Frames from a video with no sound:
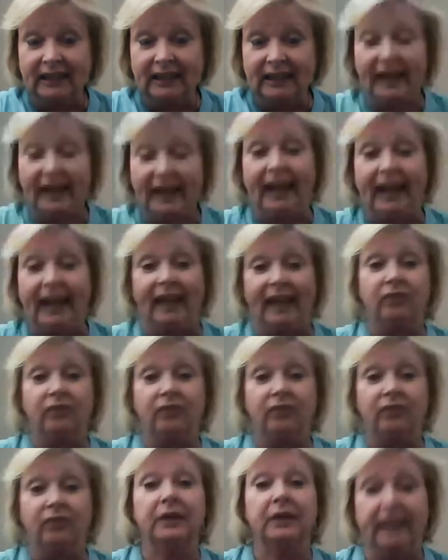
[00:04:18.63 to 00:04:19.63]
is
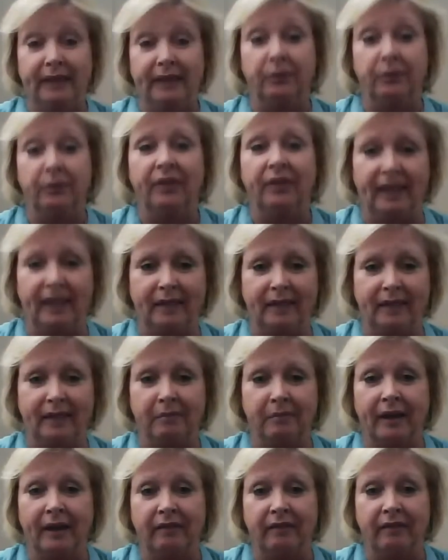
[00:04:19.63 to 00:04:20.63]
really within my
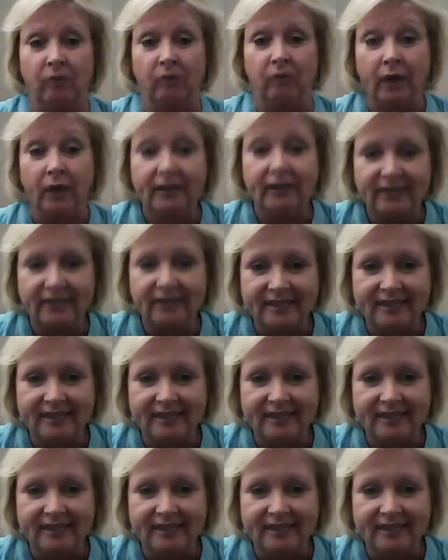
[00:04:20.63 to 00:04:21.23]
voice,